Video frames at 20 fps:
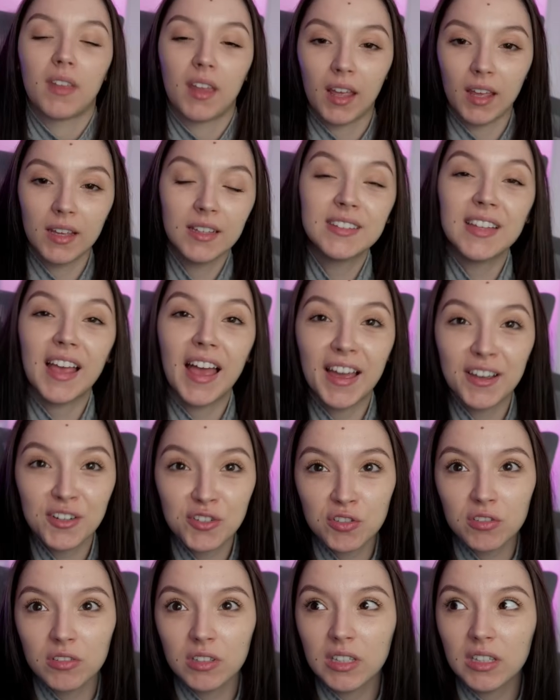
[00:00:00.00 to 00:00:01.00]
It's
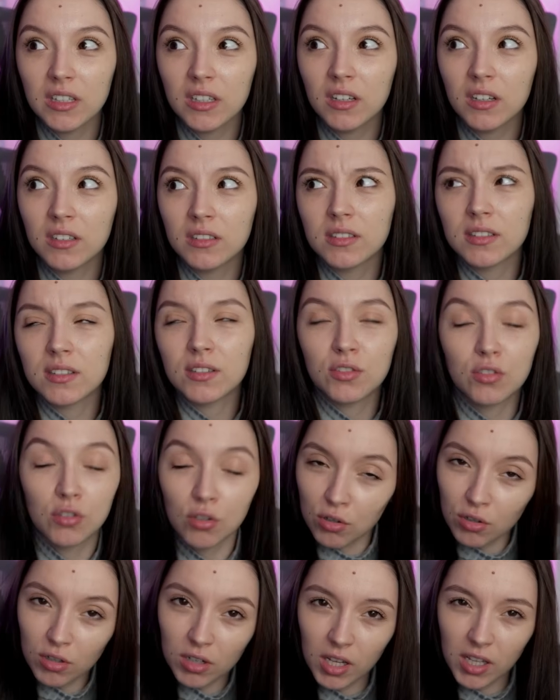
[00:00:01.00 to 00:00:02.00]
actually a
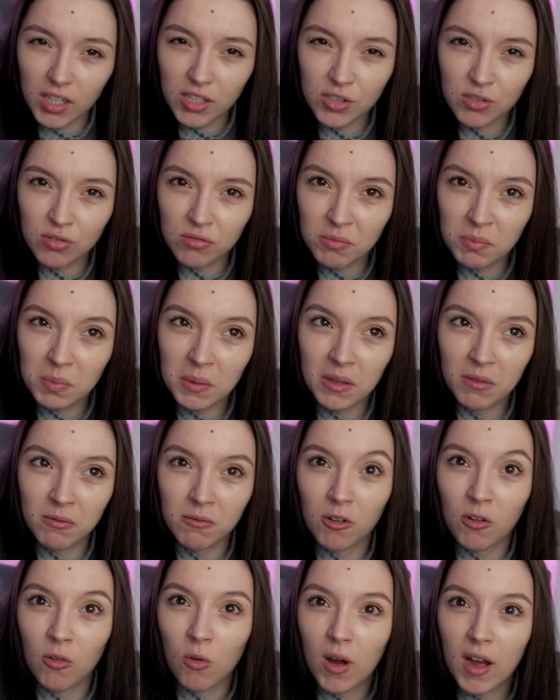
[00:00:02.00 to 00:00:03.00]
story I should be
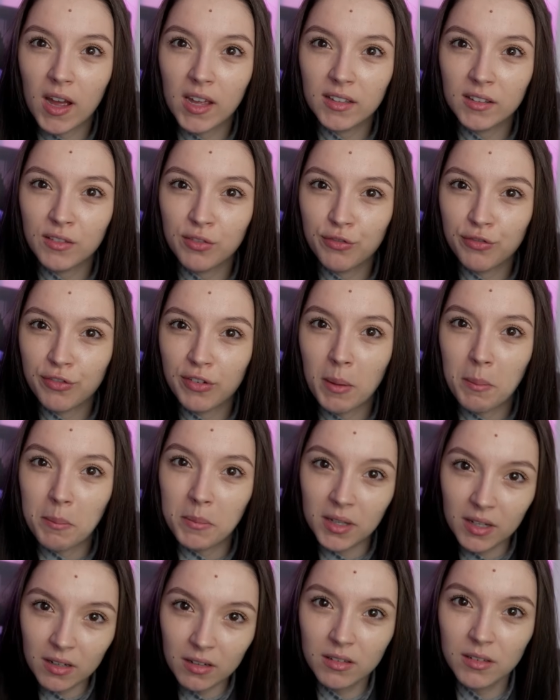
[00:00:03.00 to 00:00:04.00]
quite
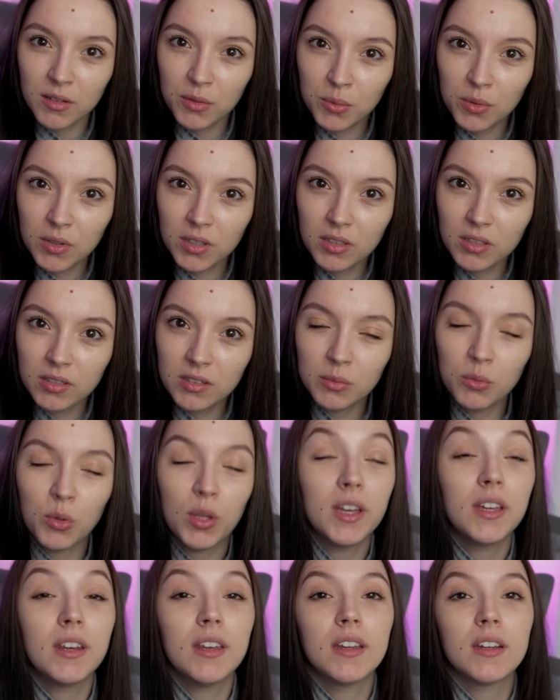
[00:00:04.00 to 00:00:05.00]
familiar with. We
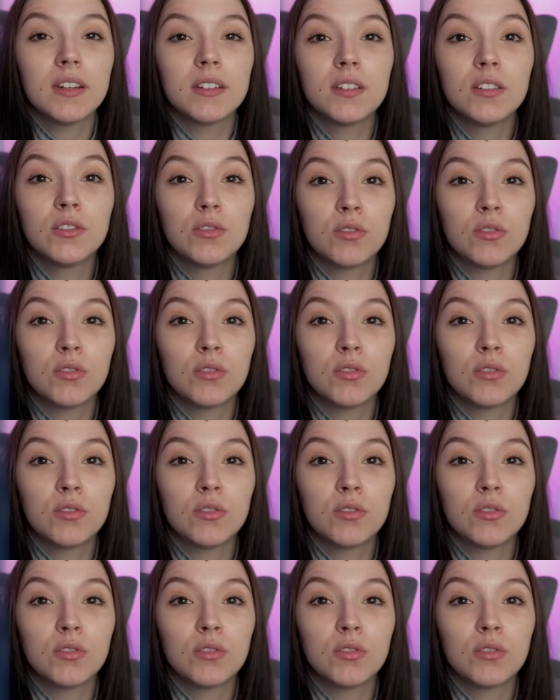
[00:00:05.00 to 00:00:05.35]
are reacting to